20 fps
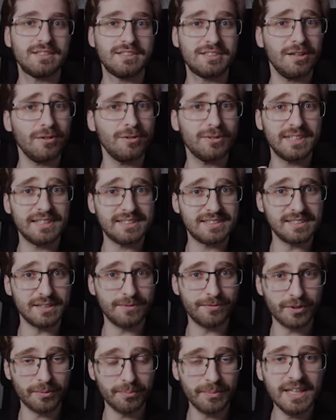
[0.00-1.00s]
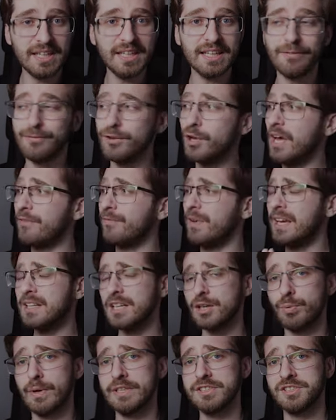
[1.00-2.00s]
So that's it for me. If you have
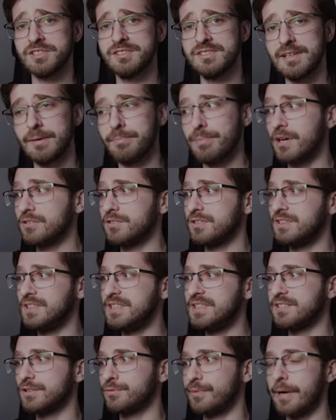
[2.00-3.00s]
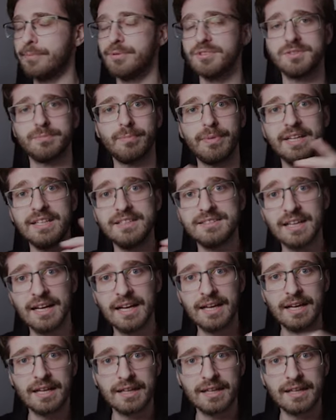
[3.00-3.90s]
any questions about these tripods, please